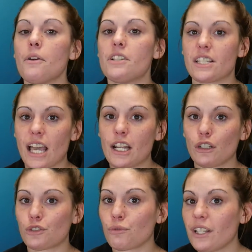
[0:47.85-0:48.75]

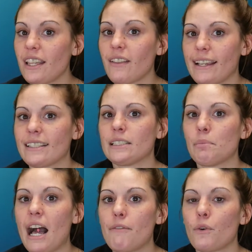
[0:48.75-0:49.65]
Designers really like this
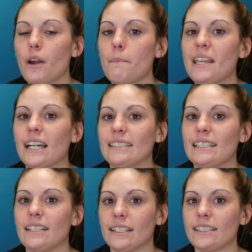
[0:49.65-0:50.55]
platform because
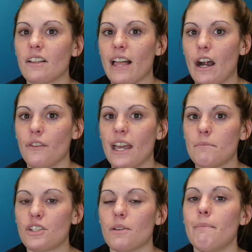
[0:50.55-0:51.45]
it does allow
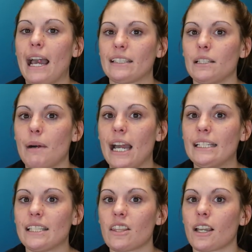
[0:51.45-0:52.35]
them to
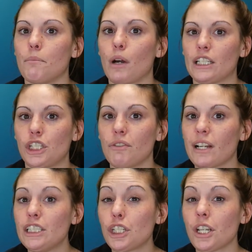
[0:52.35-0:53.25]
maximize the compression
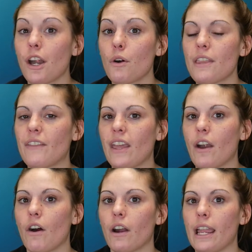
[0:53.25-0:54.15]
ratio that they
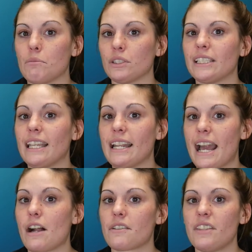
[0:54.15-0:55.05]
are able to get
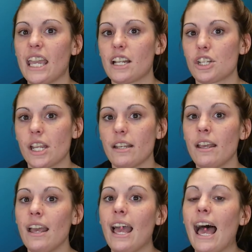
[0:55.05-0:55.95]
out of the engine.
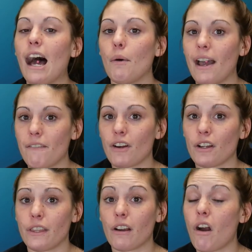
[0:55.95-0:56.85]
However,
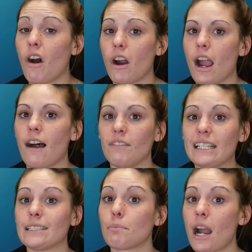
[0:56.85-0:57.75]
there are
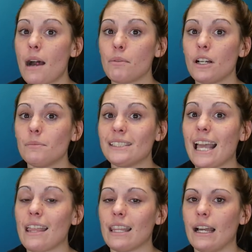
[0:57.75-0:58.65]
obvious problems,
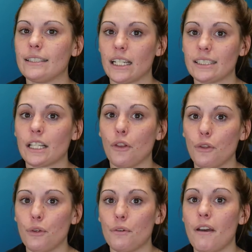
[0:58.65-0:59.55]
and that does
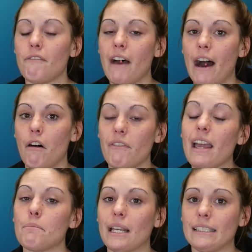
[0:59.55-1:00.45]
include valve
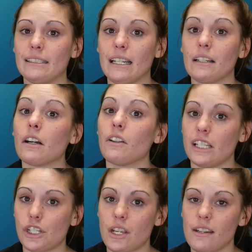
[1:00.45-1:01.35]
and piston
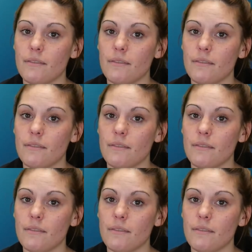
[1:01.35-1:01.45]
collision.